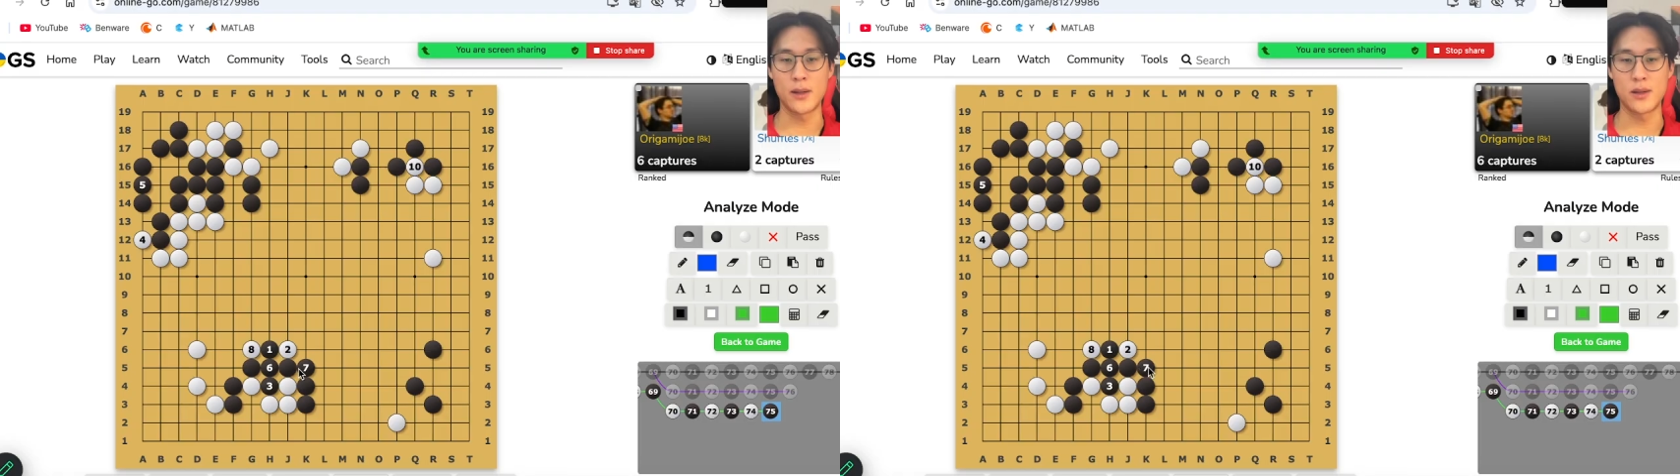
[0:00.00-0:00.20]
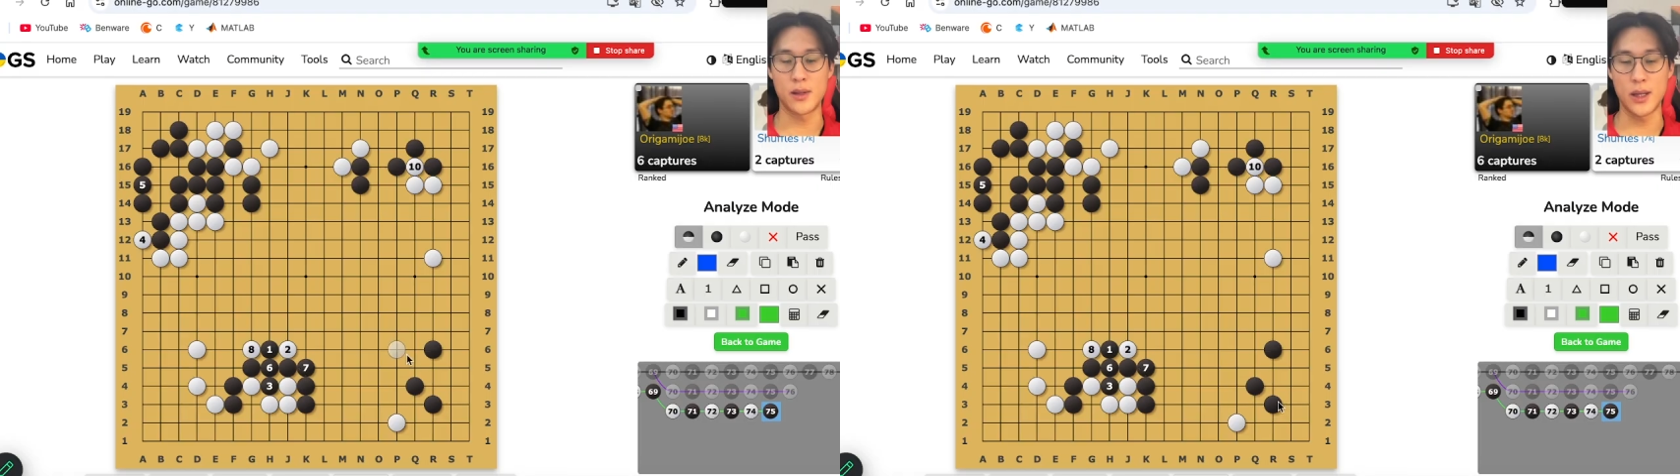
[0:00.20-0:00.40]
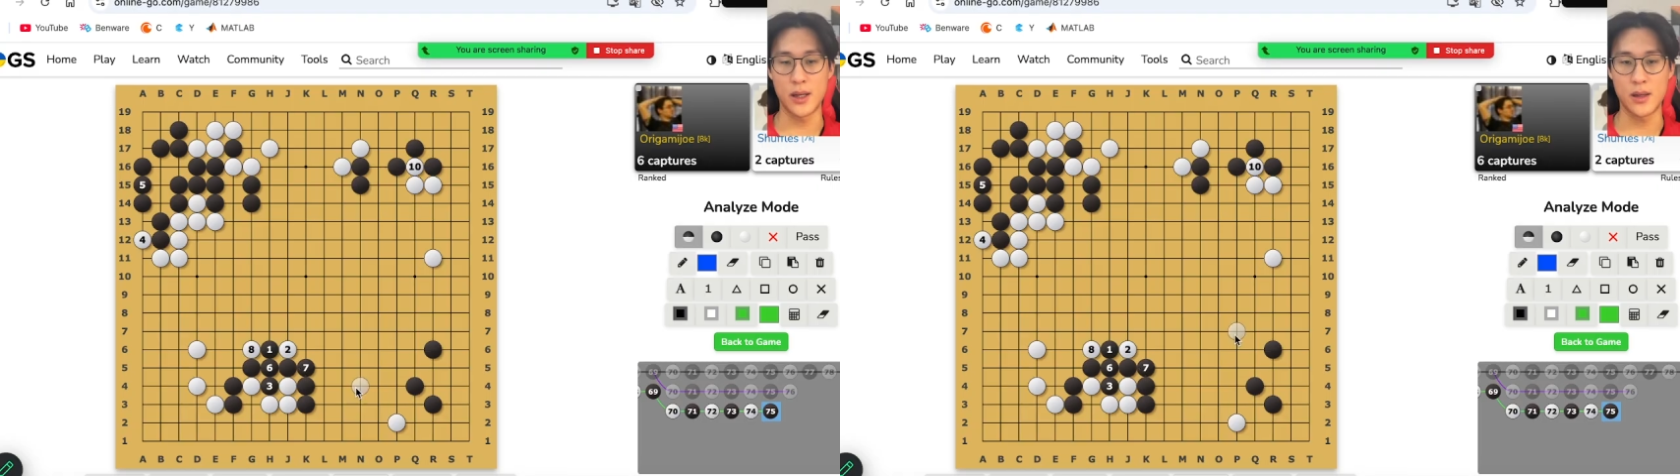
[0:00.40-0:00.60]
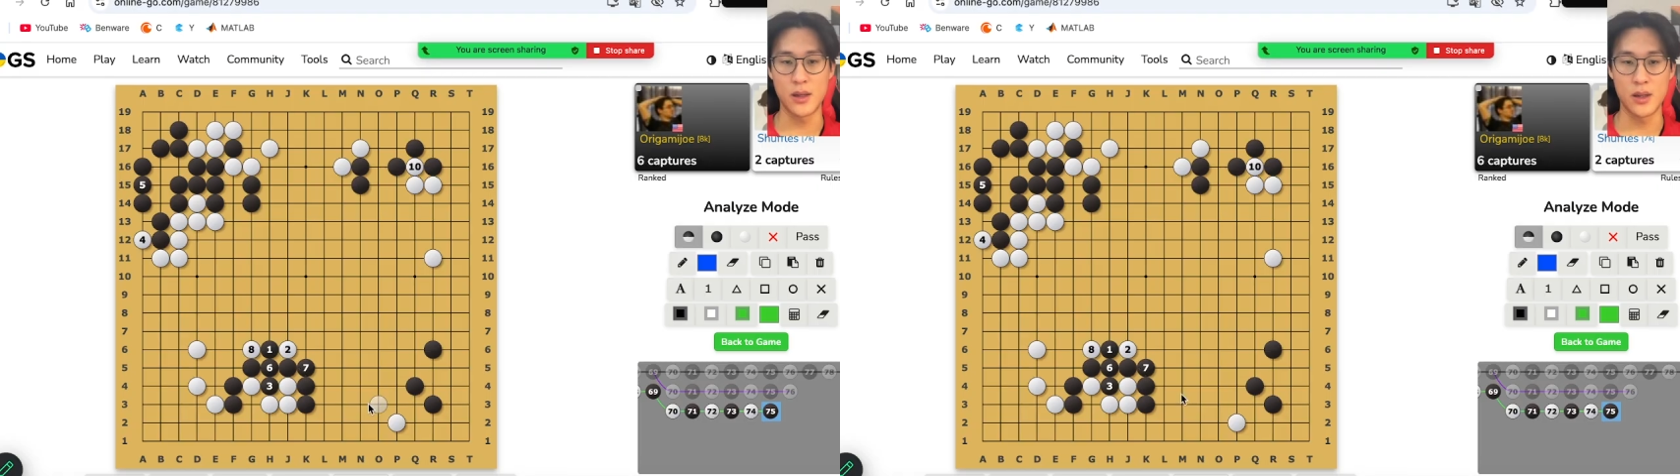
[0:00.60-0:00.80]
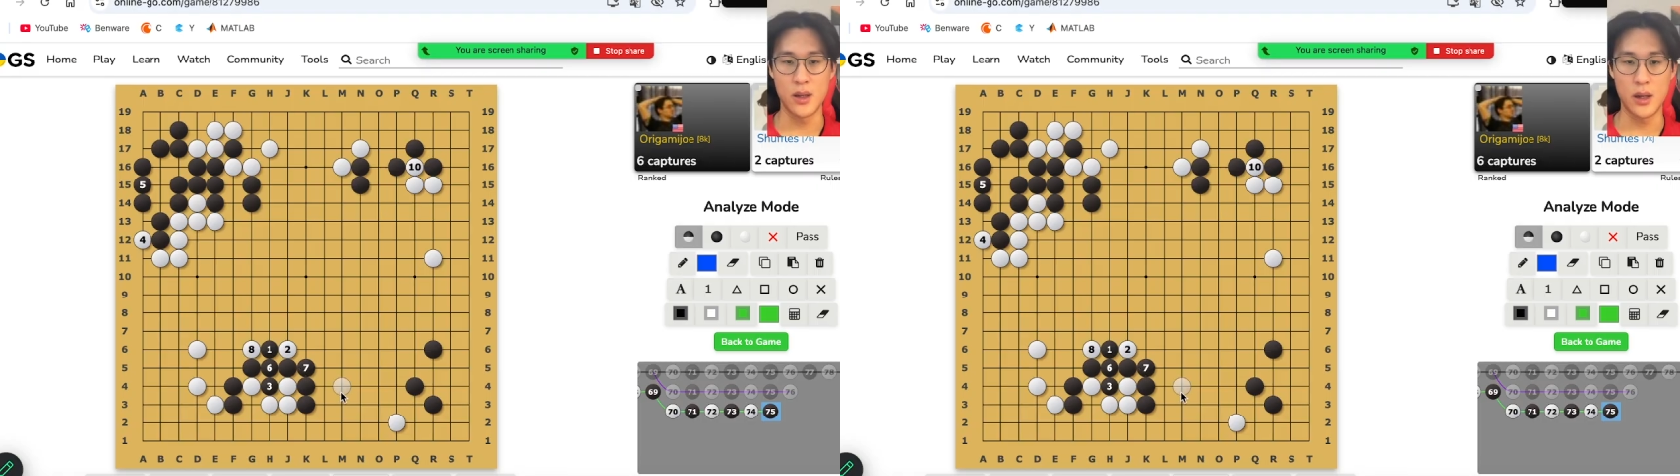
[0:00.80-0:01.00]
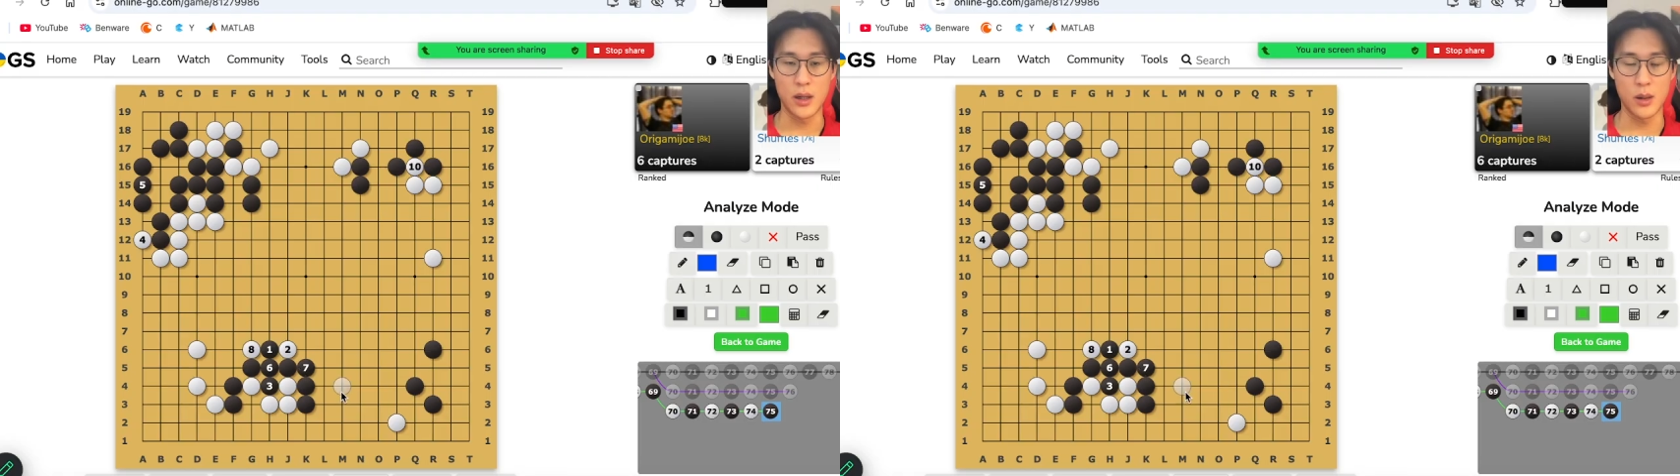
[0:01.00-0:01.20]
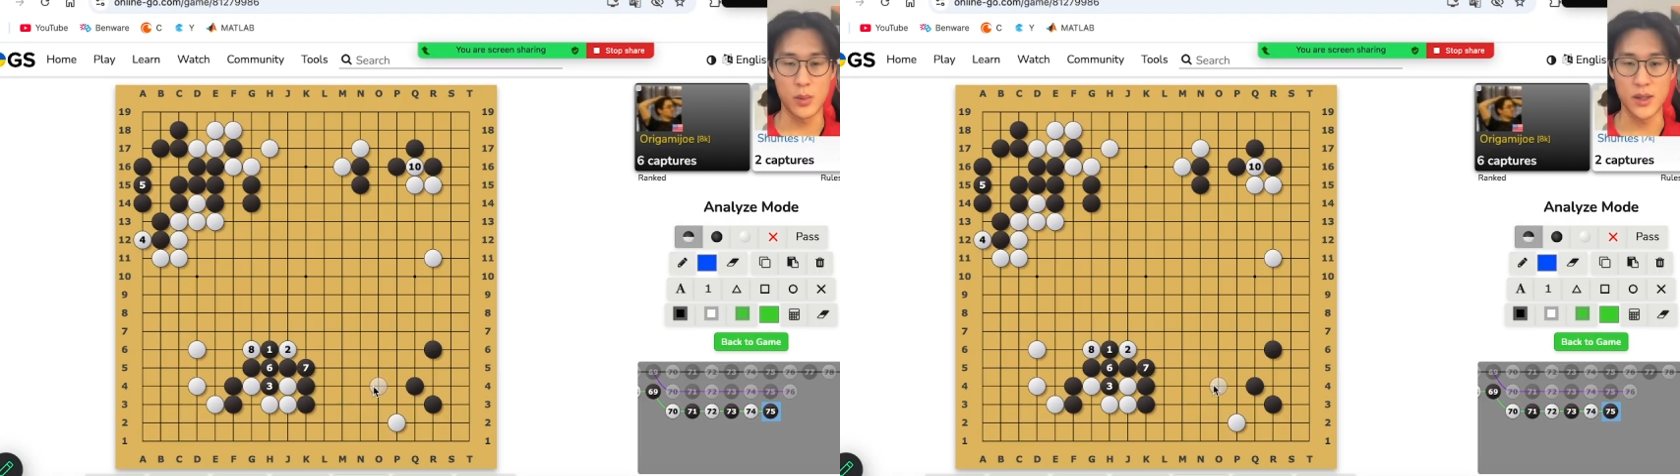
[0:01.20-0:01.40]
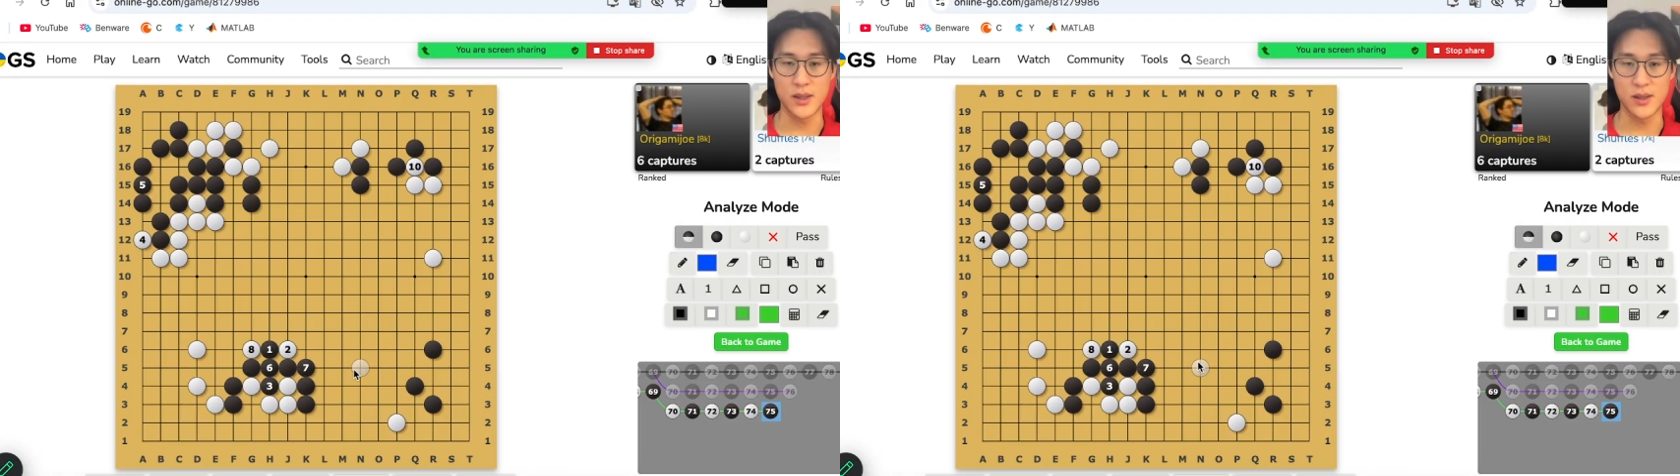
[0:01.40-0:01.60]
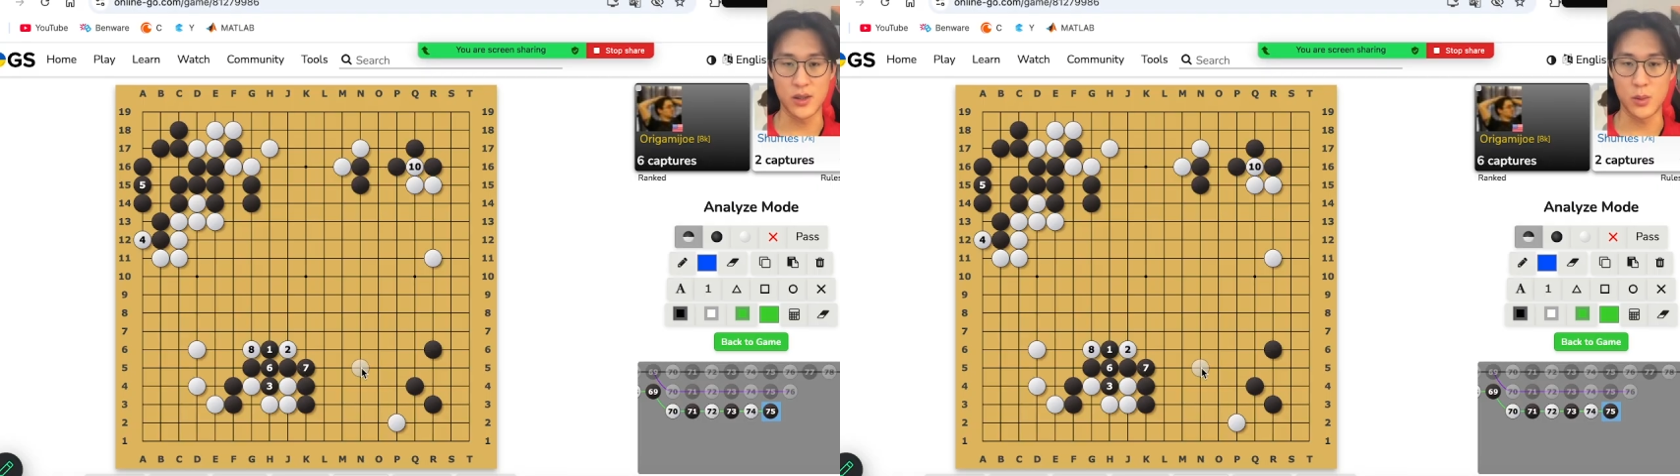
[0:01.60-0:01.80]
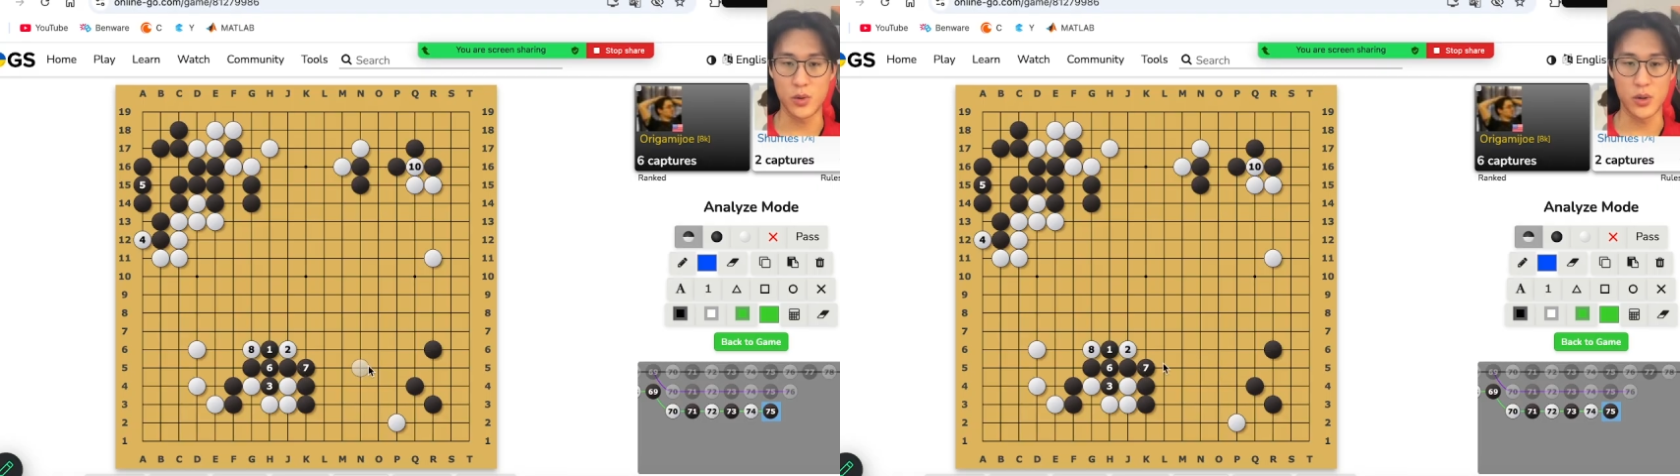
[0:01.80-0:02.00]
thick as a
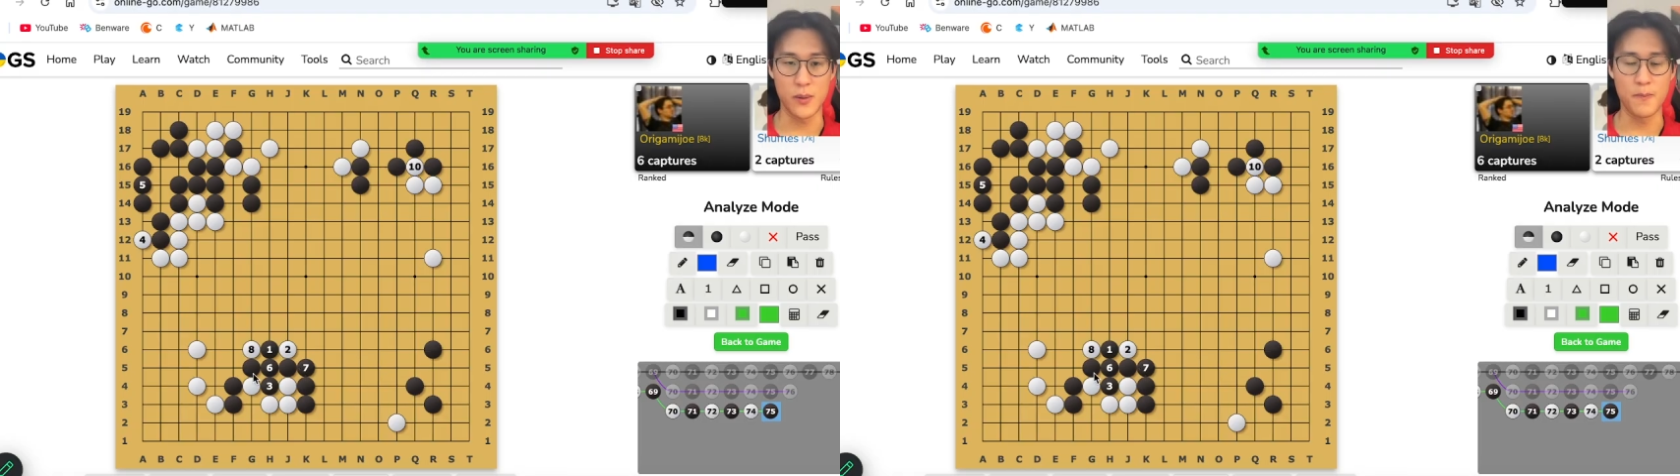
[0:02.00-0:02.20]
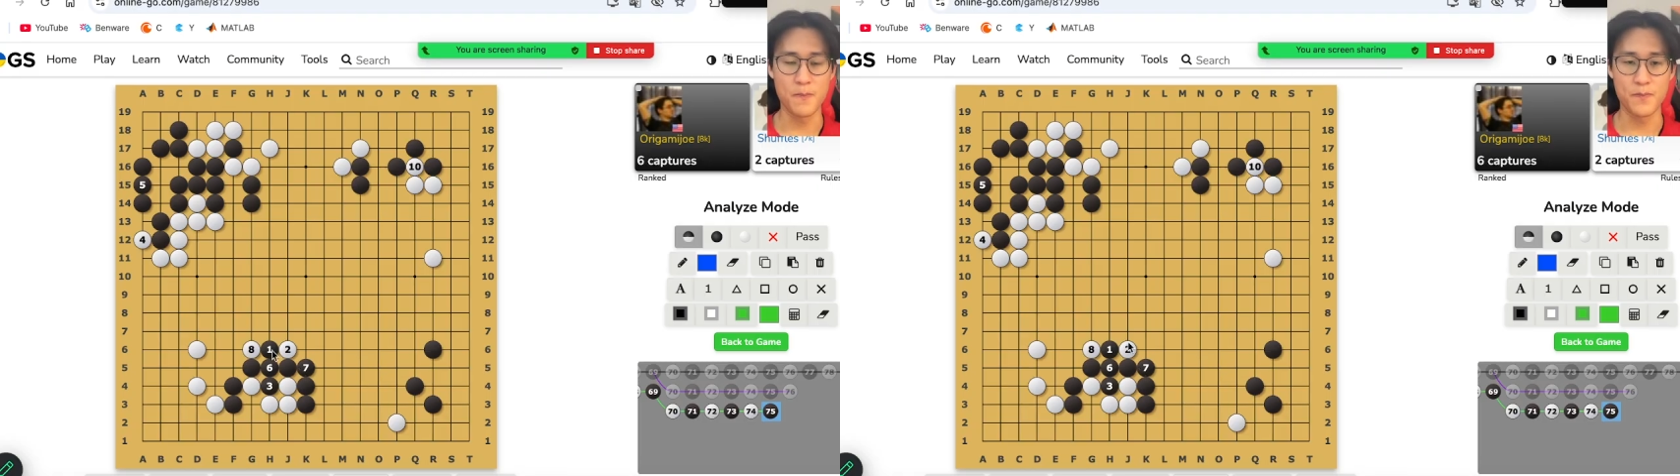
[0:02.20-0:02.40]
steel board.